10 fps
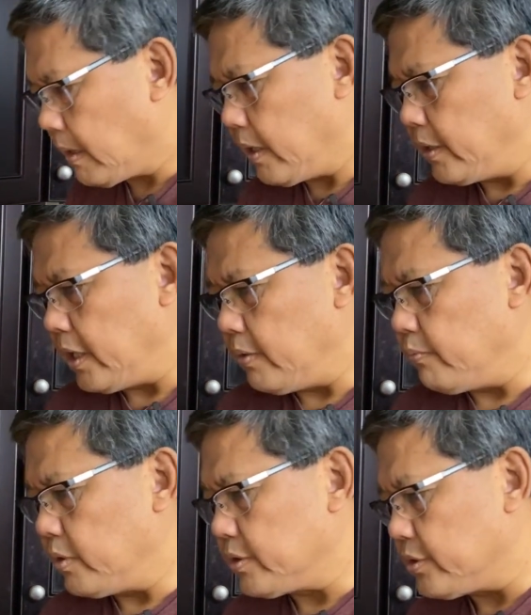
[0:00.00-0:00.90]
and then
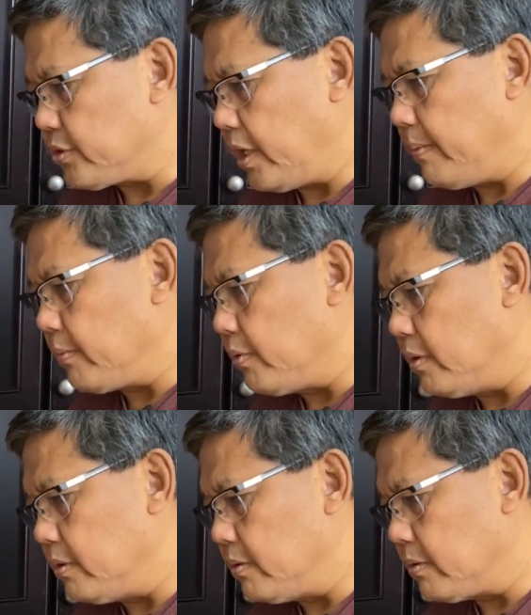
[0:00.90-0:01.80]
once it's steamed,
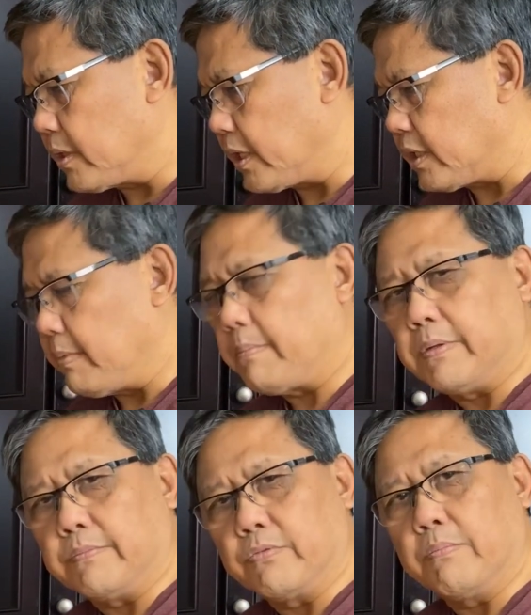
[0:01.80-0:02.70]
we'll cut them up
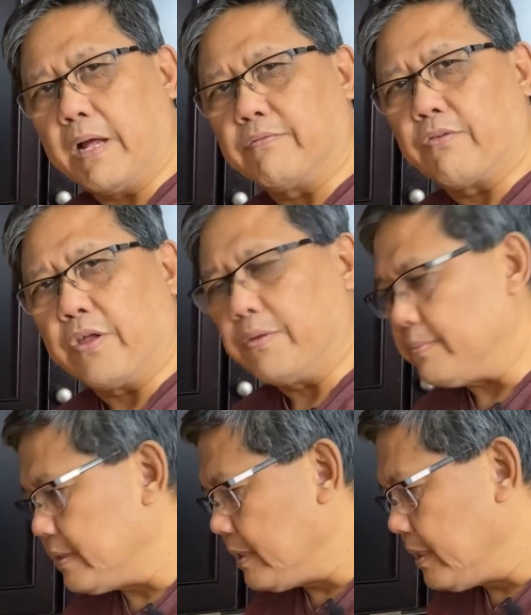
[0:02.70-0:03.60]
and we'll pan fry them,
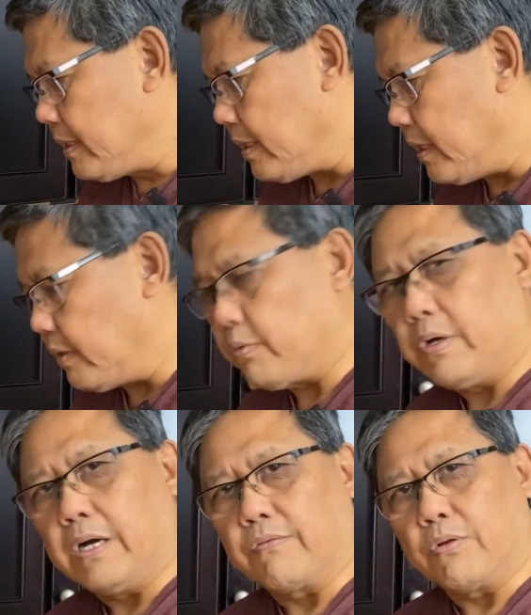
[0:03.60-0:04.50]
and then we'll
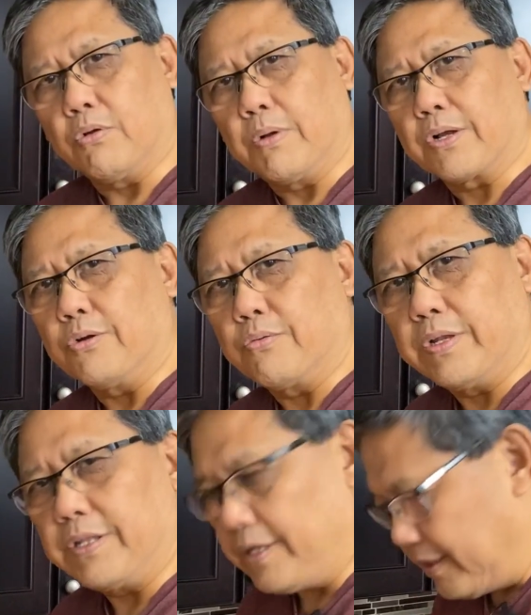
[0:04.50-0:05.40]
have our Lo Bak Go
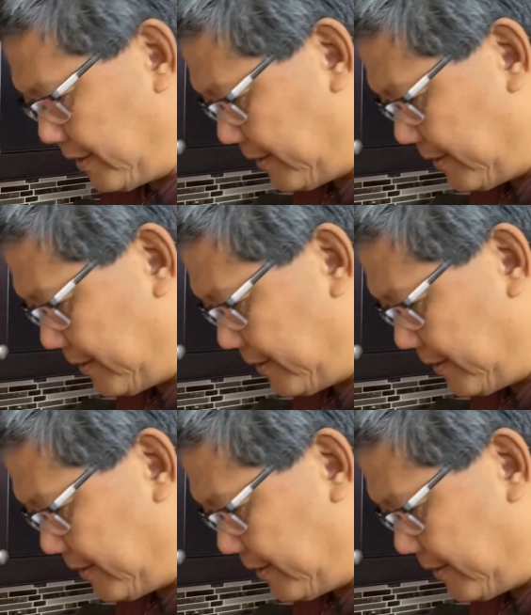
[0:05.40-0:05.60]
ready to eat.